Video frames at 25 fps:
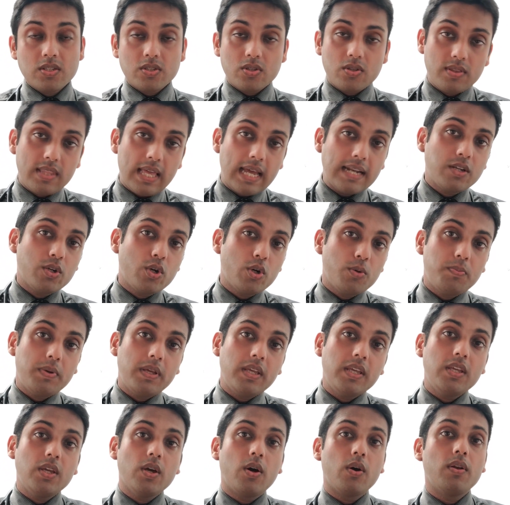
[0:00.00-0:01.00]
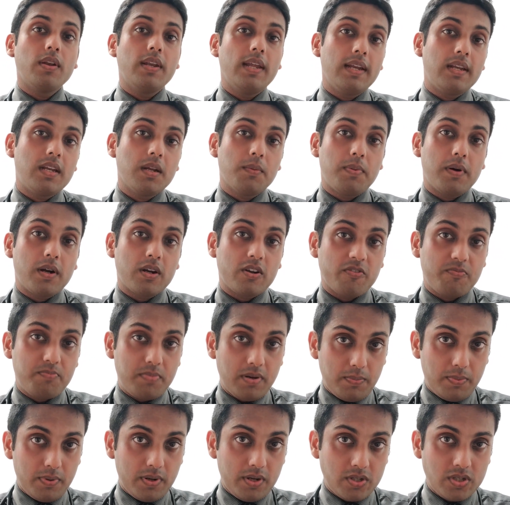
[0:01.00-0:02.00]
So that could be your later part of
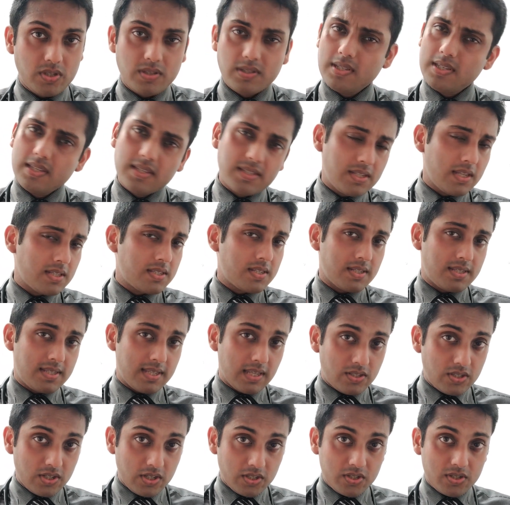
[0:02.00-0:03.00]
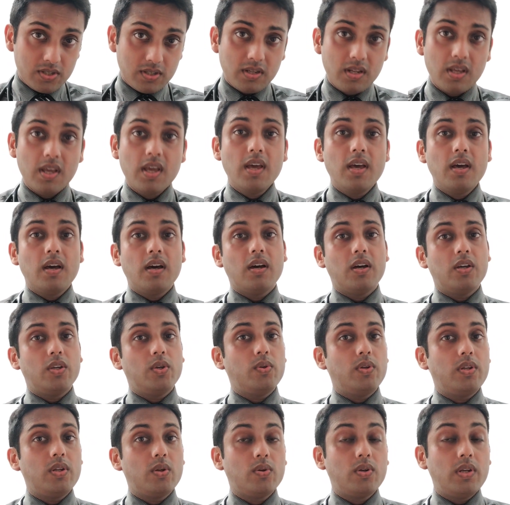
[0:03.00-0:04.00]
preparation. This is just a suggestion. Uh,
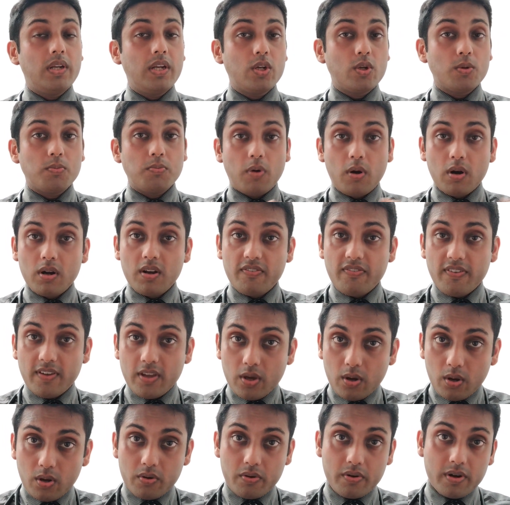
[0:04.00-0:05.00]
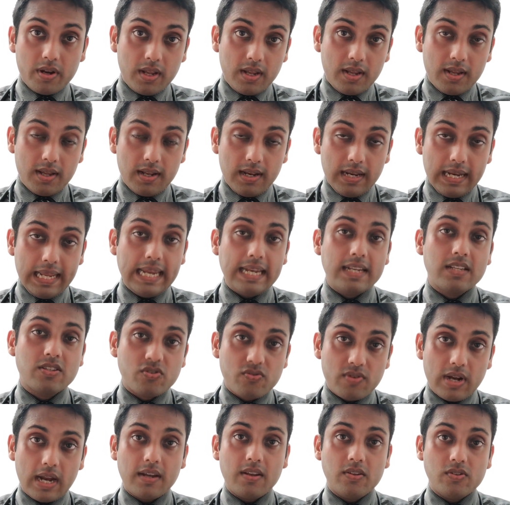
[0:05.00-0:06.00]
you don't need to modify already laid
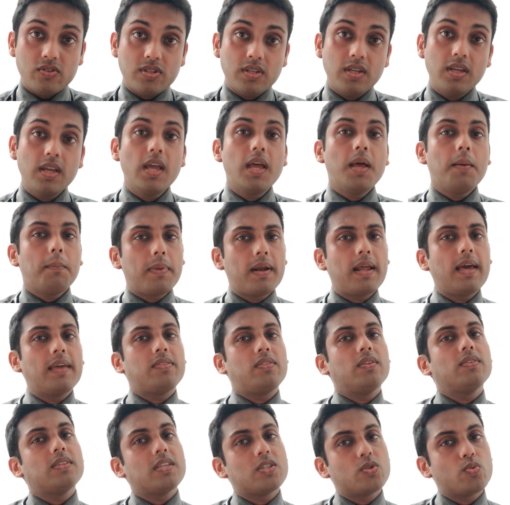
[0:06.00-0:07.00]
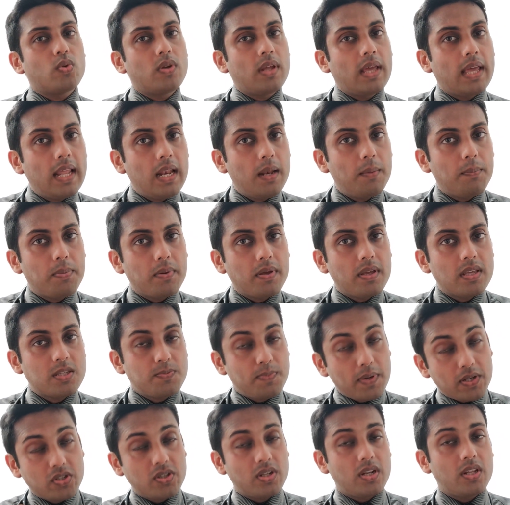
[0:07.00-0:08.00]
strategy. But I think this would help,
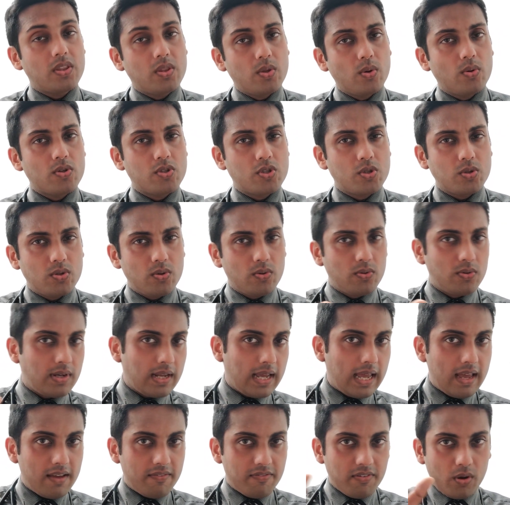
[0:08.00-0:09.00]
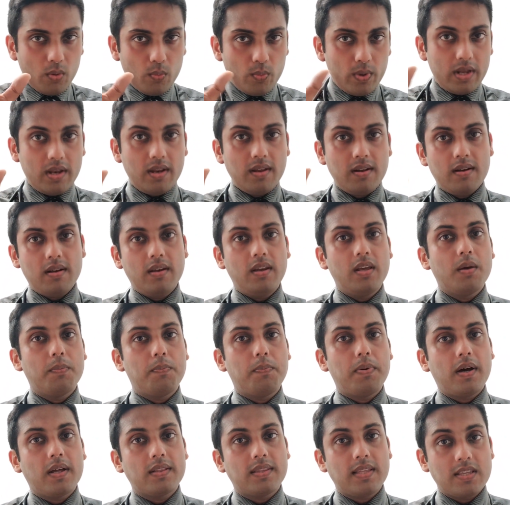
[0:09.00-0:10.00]
especially those who don't have a very clear
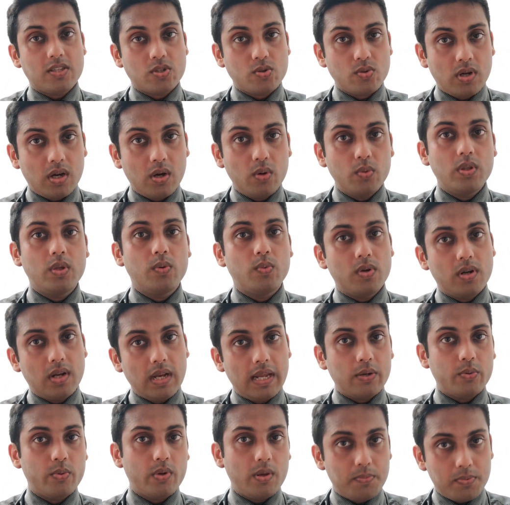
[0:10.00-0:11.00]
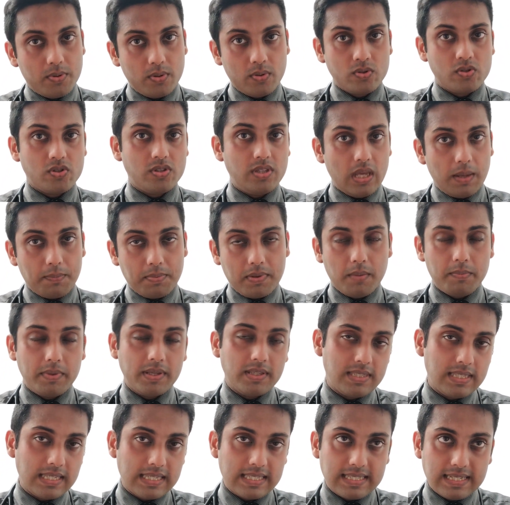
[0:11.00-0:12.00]
path as to how they would like to approach the
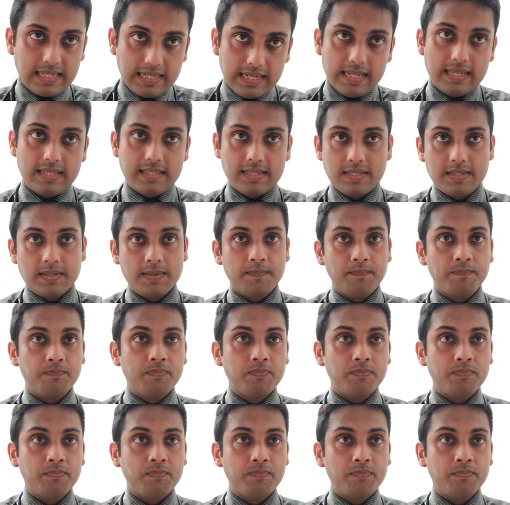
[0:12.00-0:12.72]
upcoming 60 days.